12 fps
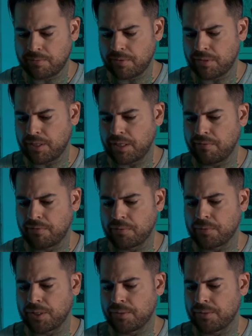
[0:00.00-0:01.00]
the 9 of
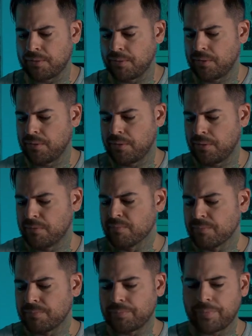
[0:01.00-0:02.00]
coins.
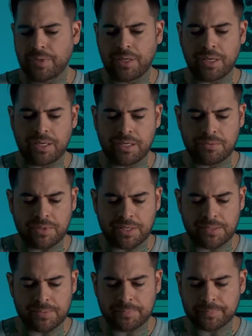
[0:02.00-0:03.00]
Anyways,